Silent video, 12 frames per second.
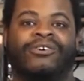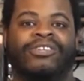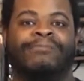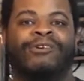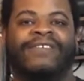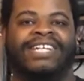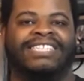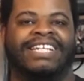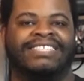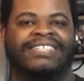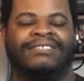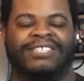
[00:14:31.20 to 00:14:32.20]
though the movie
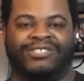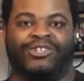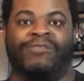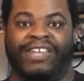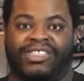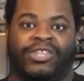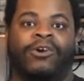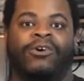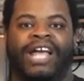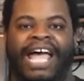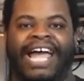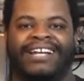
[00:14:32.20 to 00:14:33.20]
doesn't deserve a
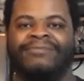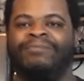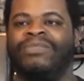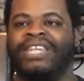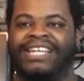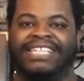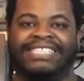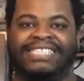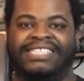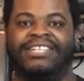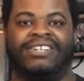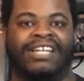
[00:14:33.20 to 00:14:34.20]
third act, is
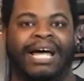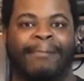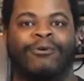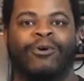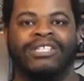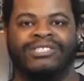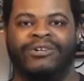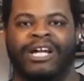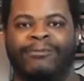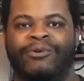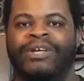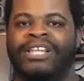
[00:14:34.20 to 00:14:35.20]
still a lot more
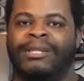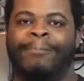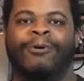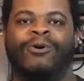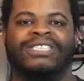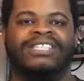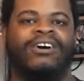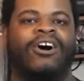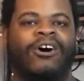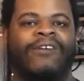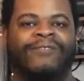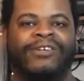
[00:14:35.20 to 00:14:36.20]
enjoyable than most of the
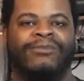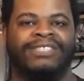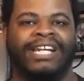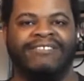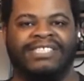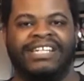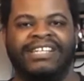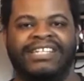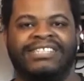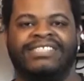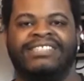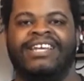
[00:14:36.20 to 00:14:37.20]
horror films that I've seen
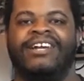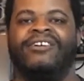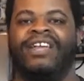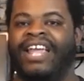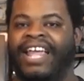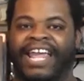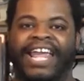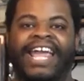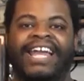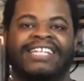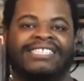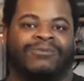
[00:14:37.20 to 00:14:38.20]
this year,
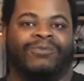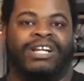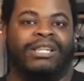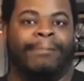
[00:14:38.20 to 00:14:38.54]
and it's one of